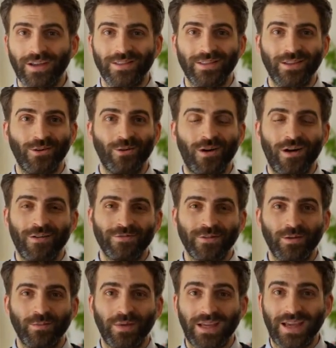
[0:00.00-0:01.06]
and they'll
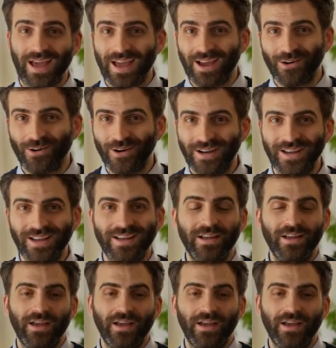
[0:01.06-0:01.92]
often be angry,